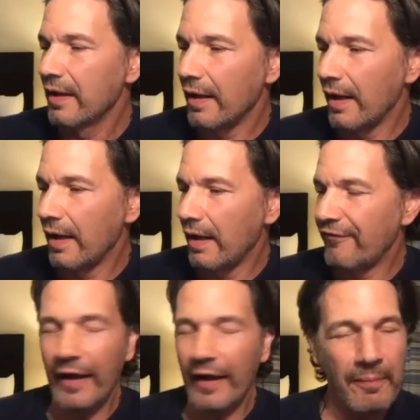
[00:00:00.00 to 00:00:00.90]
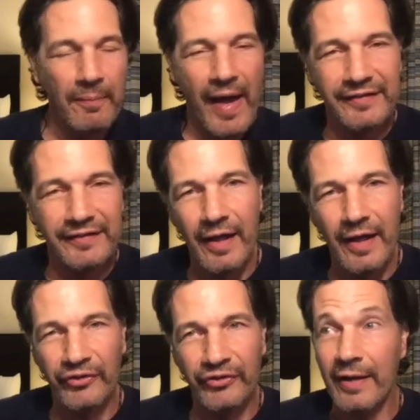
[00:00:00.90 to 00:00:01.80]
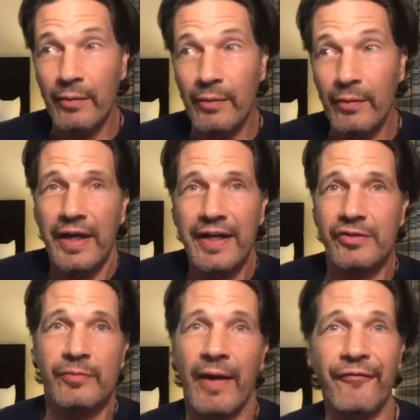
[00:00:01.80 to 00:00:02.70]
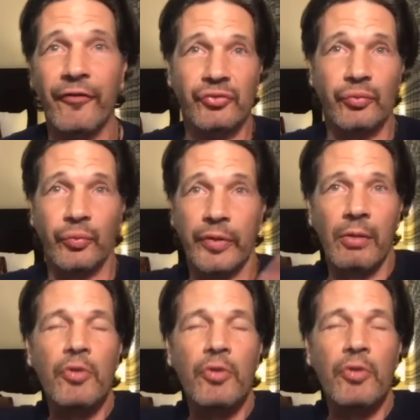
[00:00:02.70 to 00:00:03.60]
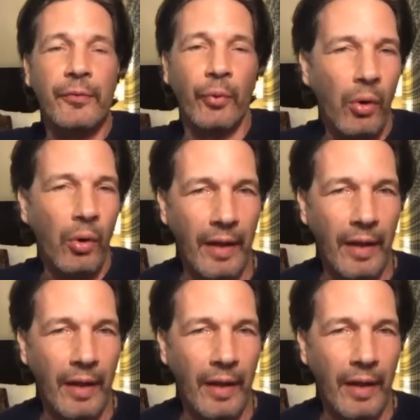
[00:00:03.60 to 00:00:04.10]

Final Impact, it was great because it was my first real movie role.